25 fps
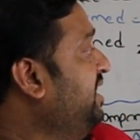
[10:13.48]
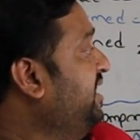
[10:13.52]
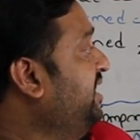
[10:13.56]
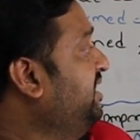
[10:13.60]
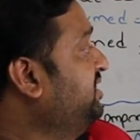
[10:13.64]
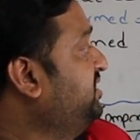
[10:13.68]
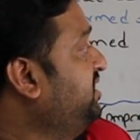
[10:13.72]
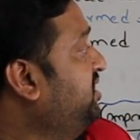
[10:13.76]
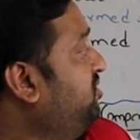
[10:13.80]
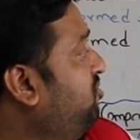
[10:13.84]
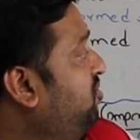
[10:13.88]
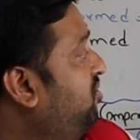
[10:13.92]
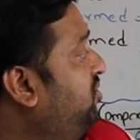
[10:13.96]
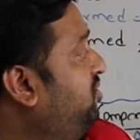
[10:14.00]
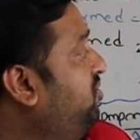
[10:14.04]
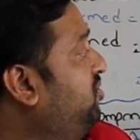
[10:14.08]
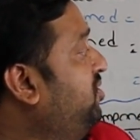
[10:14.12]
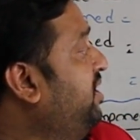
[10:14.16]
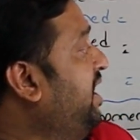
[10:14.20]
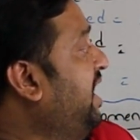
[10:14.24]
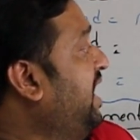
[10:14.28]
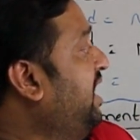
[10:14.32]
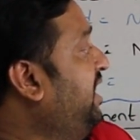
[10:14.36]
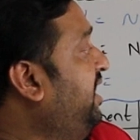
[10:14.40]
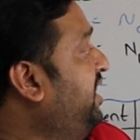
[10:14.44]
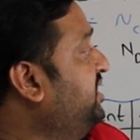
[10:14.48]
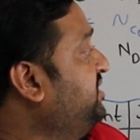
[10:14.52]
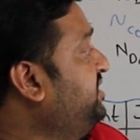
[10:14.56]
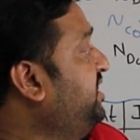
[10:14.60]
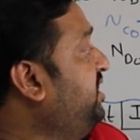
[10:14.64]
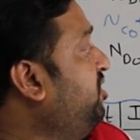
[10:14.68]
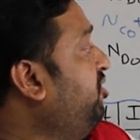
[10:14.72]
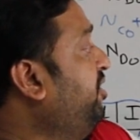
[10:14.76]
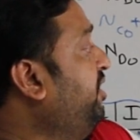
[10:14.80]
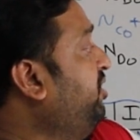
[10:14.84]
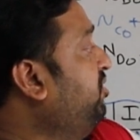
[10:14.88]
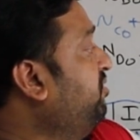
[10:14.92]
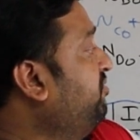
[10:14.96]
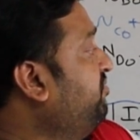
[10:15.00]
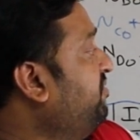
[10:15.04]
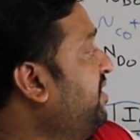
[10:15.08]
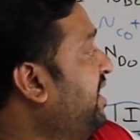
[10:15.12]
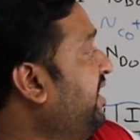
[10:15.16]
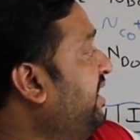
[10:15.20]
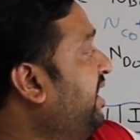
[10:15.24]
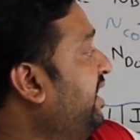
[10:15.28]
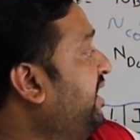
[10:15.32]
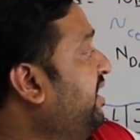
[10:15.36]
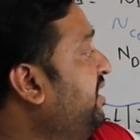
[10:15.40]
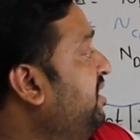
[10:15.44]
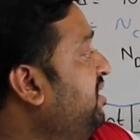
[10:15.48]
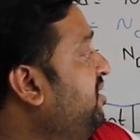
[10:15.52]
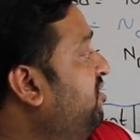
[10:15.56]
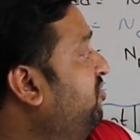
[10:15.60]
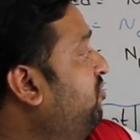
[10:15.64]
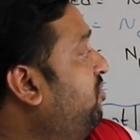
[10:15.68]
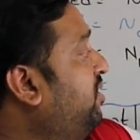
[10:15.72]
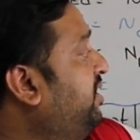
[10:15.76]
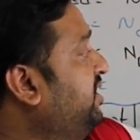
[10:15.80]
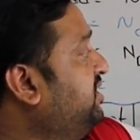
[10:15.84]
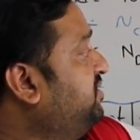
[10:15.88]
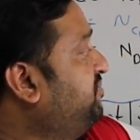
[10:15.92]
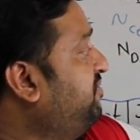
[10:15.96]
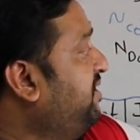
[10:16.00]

is equal to Na0 into phi I. What is